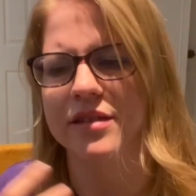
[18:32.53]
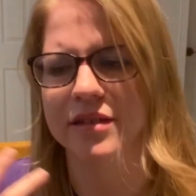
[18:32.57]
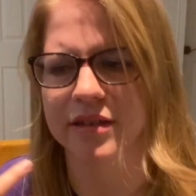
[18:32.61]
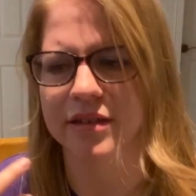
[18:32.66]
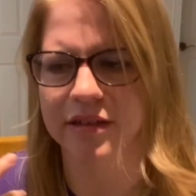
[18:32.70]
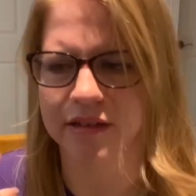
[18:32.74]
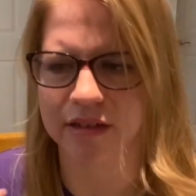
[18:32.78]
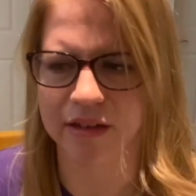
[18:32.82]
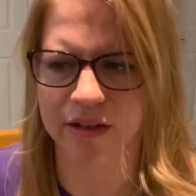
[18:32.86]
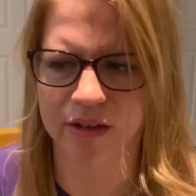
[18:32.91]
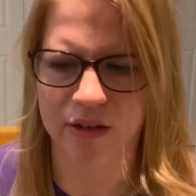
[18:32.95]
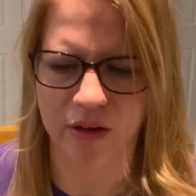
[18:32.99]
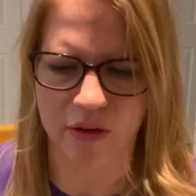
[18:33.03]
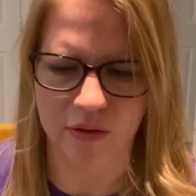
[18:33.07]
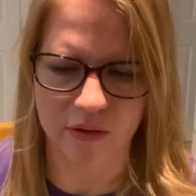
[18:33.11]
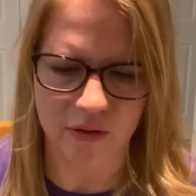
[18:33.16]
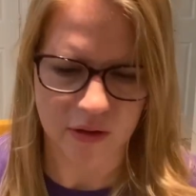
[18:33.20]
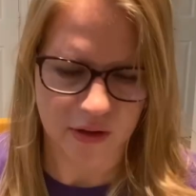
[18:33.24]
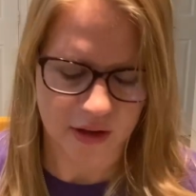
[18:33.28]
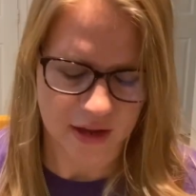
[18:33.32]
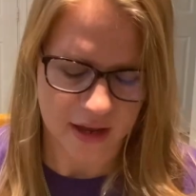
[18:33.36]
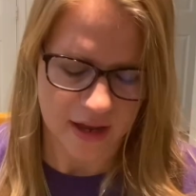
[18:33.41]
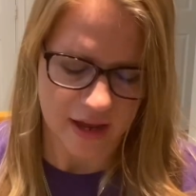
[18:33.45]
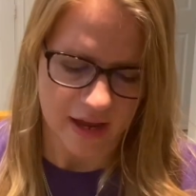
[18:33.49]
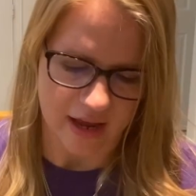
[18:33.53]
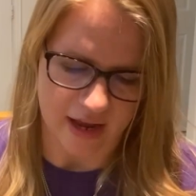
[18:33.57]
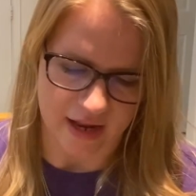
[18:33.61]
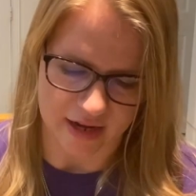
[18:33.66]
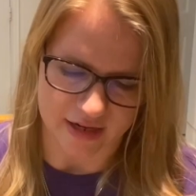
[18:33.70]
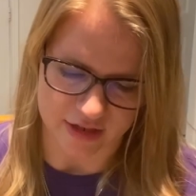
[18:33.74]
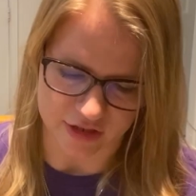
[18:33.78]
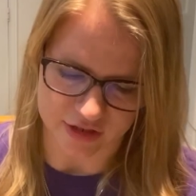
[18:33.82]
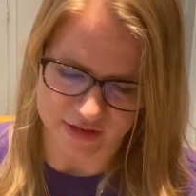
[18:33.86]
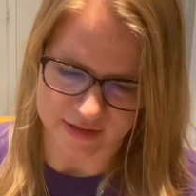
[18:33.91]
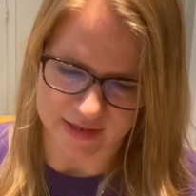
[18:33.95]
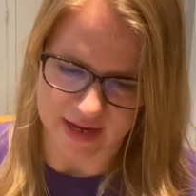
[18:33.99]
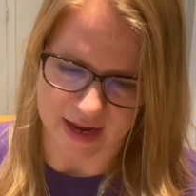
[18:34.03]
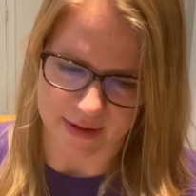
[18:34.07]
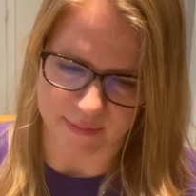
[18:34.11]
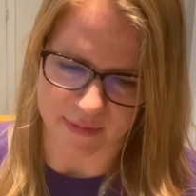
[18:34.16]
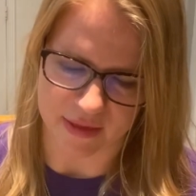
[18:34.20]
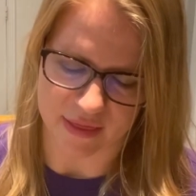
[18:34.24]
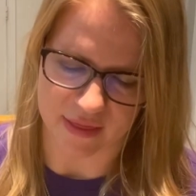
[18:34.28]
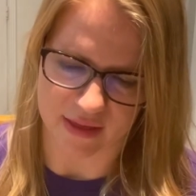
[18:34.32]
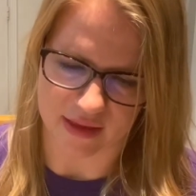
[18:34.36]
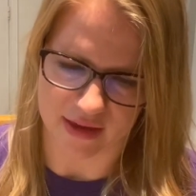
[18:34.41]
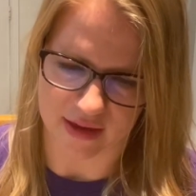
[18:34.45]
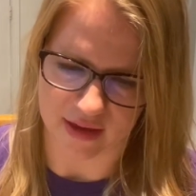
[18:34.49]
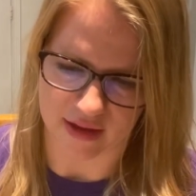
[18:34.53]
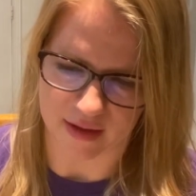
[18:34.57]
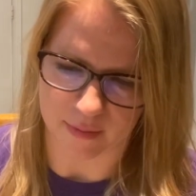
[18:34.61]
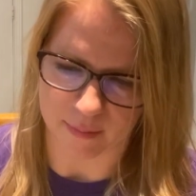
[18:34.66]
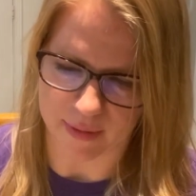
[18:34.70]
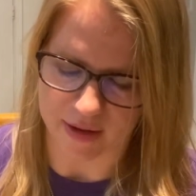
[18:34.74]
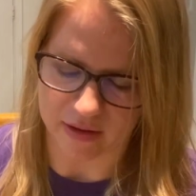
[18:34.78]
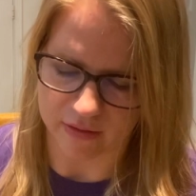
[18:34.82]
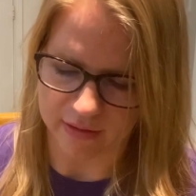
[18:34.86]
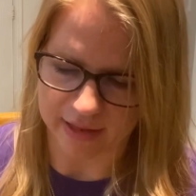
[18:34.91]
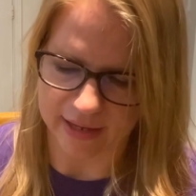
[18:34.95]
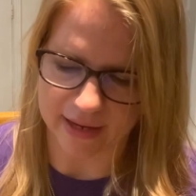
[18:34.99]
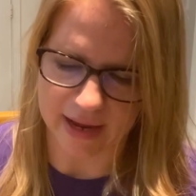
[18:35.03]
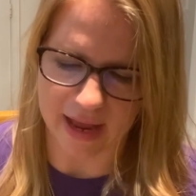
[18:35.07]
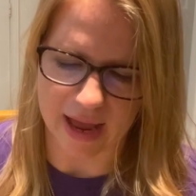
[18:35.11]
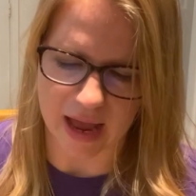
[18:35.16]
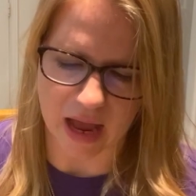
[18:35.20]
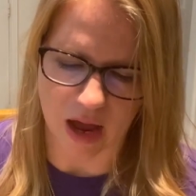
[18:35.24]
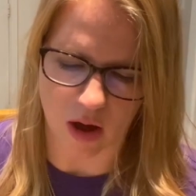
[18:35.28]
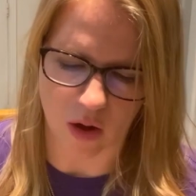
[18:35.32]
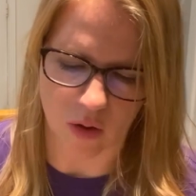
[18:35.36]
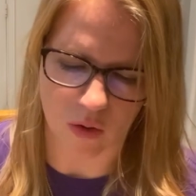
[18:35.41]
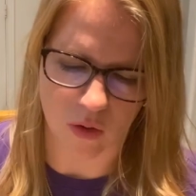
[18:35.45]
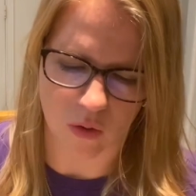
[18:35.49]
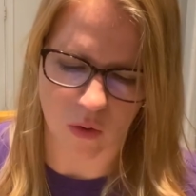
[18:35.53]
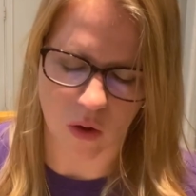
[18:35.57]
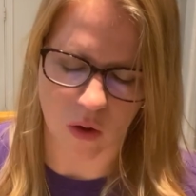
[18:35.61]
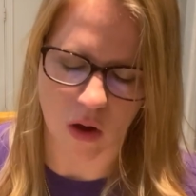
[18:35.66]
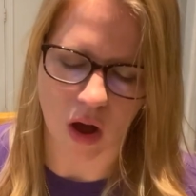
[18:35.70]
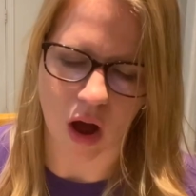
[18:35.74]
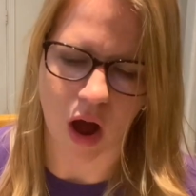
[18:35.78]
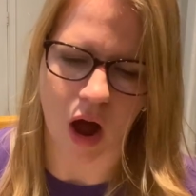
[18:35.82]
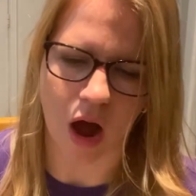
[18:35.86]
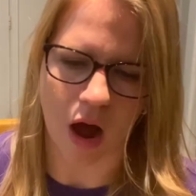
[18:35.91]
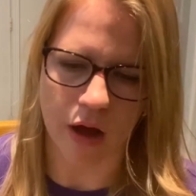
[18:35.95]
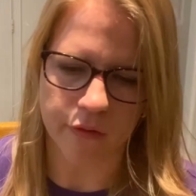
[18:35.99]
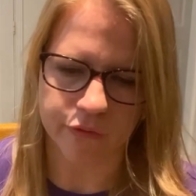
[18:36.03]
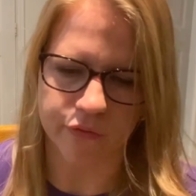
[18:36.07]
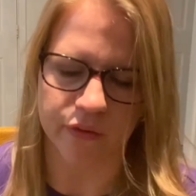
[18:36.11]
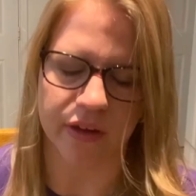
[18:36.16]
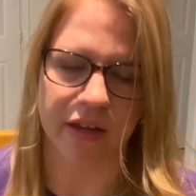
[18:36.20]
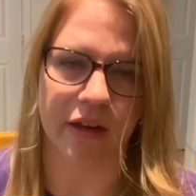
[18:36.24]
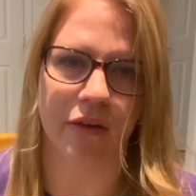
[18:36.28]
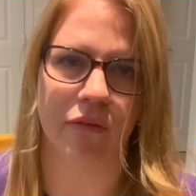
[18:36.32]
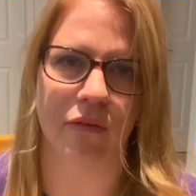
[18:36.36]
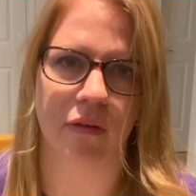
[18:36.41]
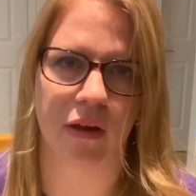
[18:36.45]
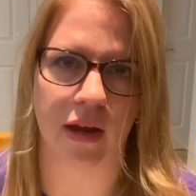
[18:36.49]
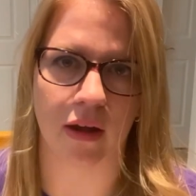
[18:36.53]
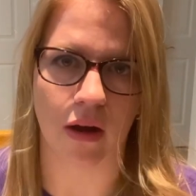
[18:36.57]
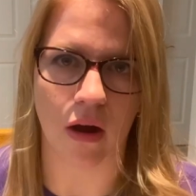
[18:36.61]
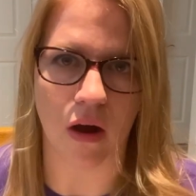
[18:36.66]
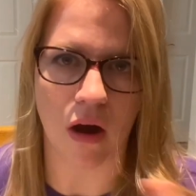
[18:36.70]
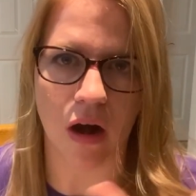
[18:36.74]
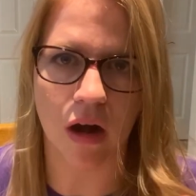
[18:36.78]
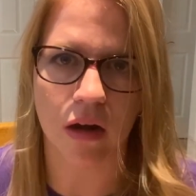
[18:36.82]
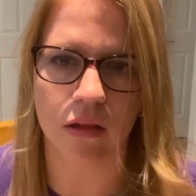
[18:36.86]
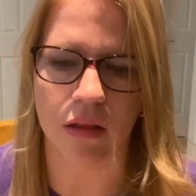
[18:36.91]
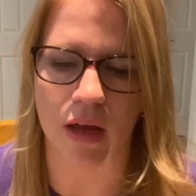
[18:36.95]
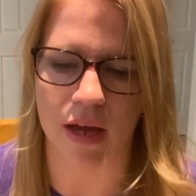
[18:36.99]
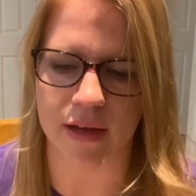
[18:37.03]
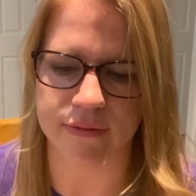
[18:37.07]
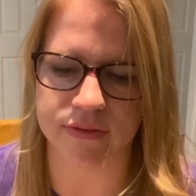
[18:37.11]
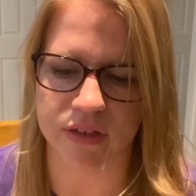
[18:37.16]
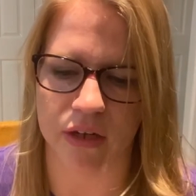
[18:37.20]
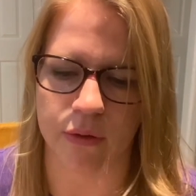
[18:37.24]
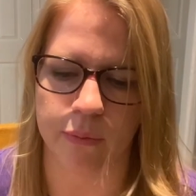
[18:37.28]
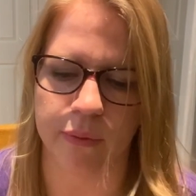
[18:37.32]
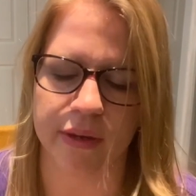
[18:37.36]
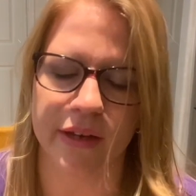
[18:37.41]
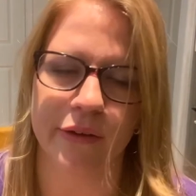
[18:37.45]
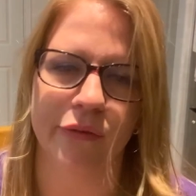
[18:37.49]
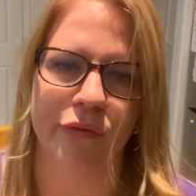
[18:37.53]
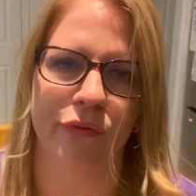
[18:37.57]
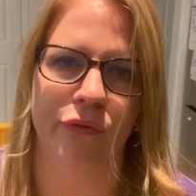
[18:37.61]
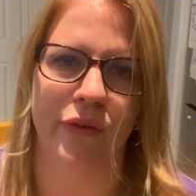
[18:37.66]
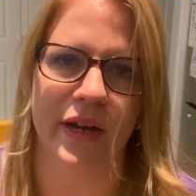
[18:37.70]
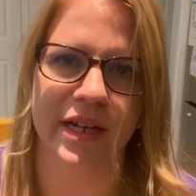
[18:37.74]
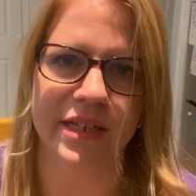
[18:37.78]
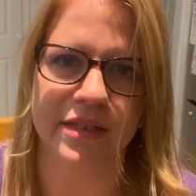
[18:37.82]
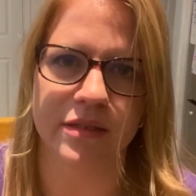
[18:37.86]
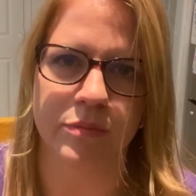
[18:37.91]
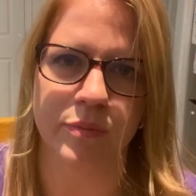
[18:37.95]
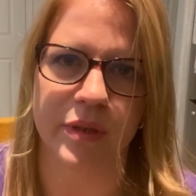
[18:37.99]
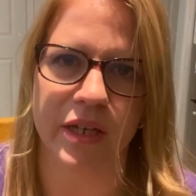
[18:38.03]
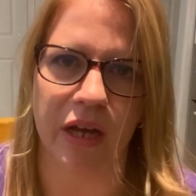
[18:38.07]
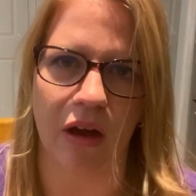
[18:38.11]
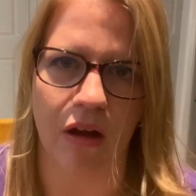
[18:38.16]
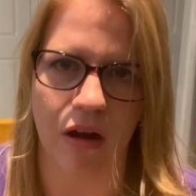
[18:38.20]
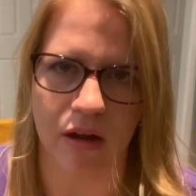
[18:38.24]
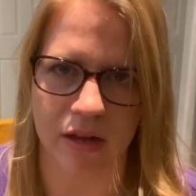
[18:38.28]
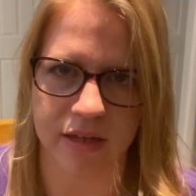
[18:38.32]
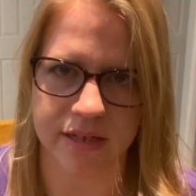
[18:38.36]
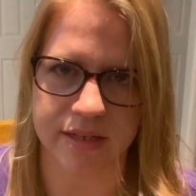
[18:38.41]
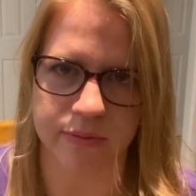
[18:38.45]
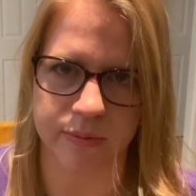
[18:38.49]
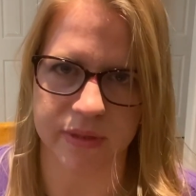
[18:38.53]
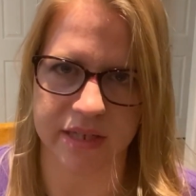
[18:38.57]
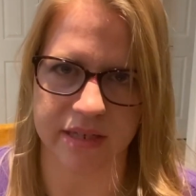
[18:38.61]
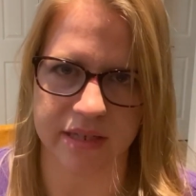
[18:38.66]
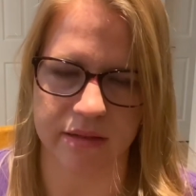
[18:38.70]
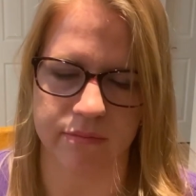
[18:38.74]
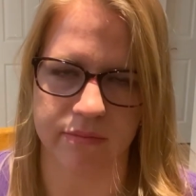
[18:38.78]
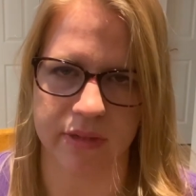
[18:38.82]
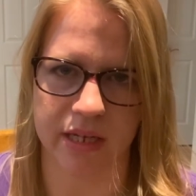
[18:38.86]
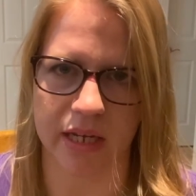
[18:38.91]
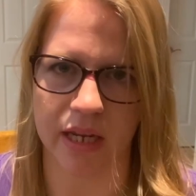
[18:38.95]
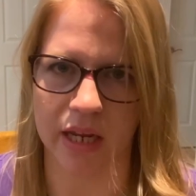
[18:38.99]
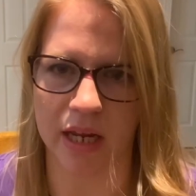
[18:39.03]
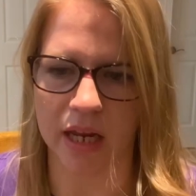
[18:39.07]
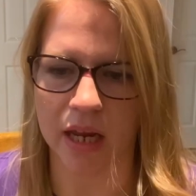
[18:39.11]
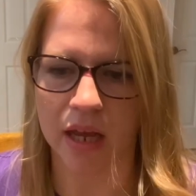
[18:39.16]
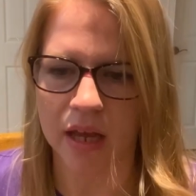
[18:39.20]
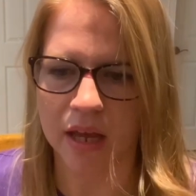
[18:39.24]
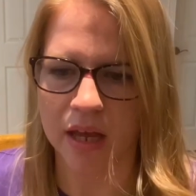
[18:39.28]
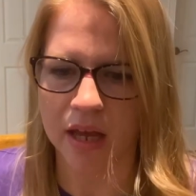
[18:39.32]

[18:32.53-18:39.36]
and it just had me thinking about, like, how often in our lives are we afraid to be honest with somebody